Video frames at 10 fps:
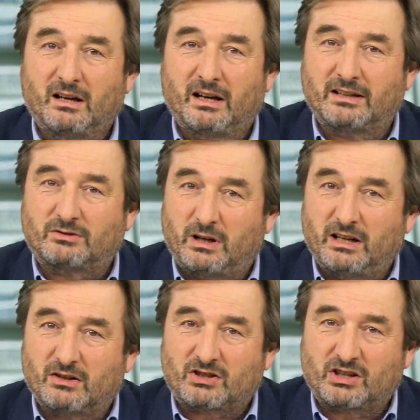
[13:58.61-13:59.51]
It's
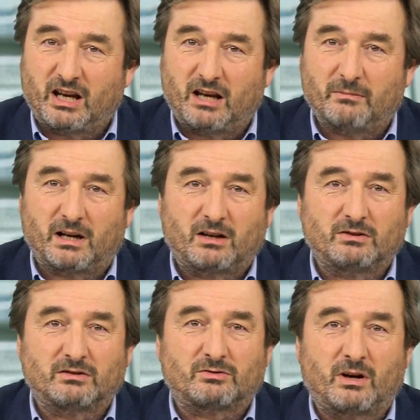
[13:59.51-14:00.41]
really a shame I
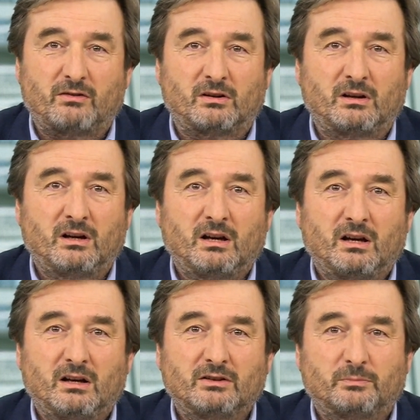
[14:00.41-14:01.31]
couldn't travel
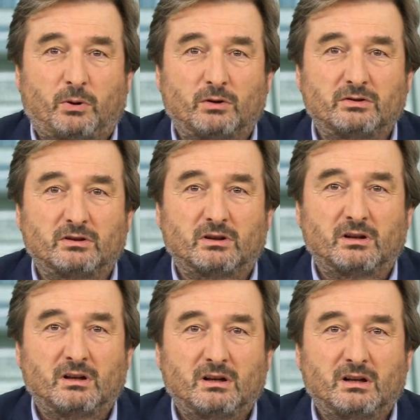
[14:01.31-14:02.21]
to Portugal